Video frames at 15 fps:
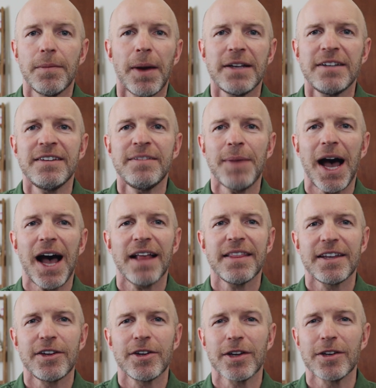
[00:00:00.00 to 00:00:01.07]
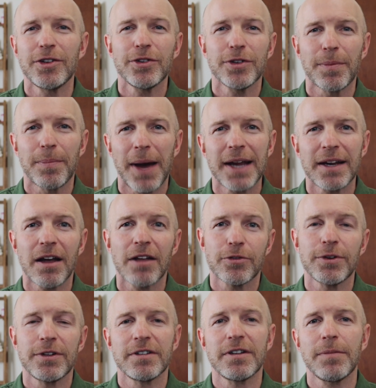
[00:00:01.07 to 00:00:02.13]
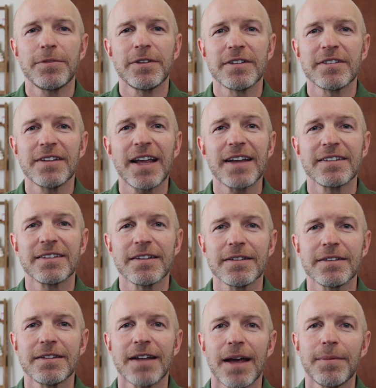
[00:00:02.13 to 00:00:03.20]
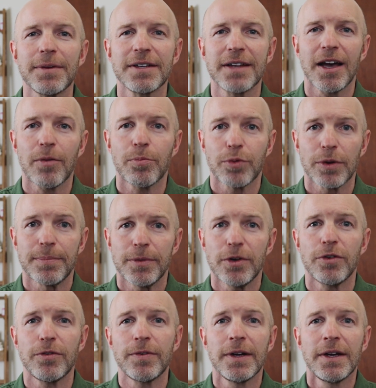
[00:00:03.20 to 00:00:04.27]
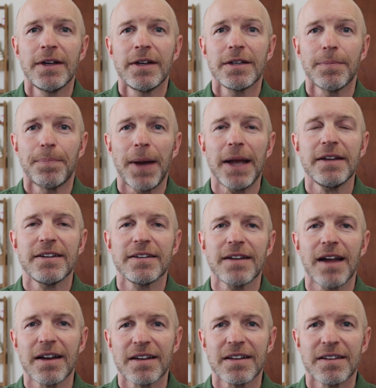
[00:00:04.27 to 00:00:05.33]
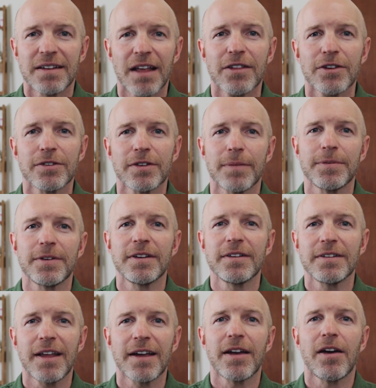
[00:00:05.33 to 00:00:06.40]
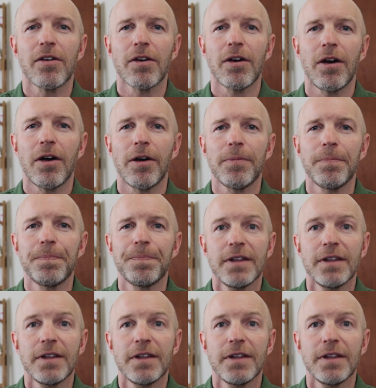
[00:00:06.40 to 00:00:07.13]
It might seem odd that you could use a mind-altering substance like psilocybin to help remove dependence on another substance like alcohol.